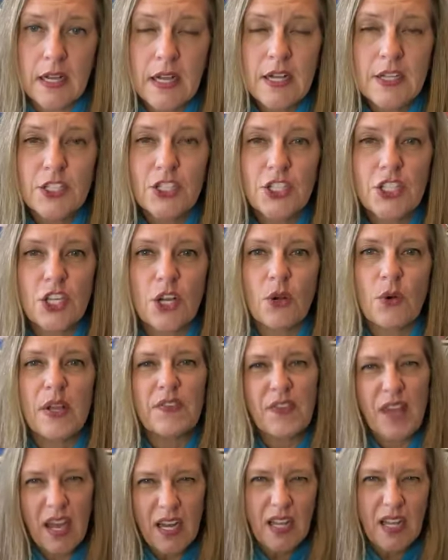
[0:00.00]
So if
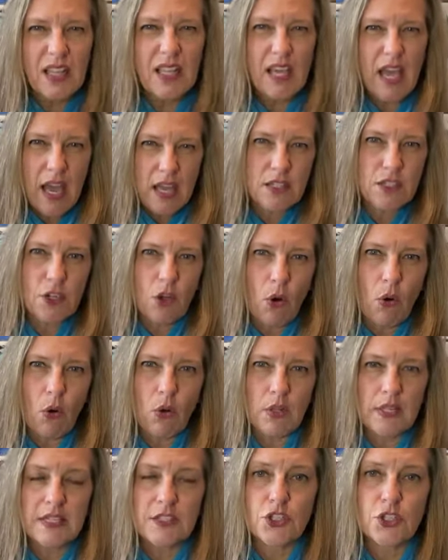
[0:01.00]
kind of the end goal
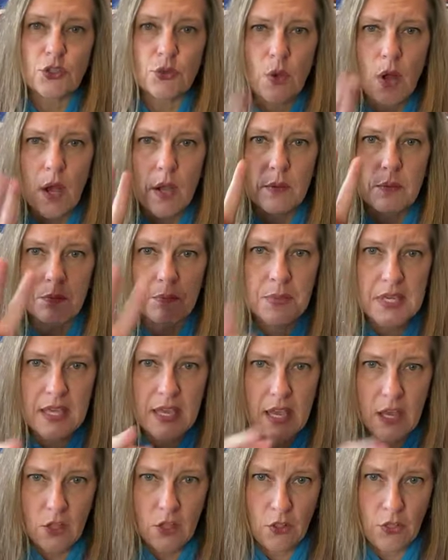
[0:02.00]
is to be
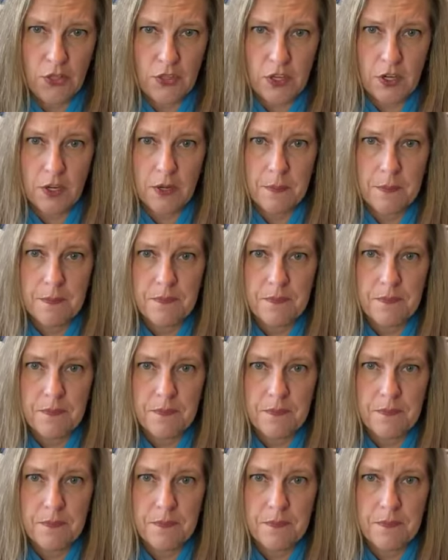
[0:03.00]
healthier,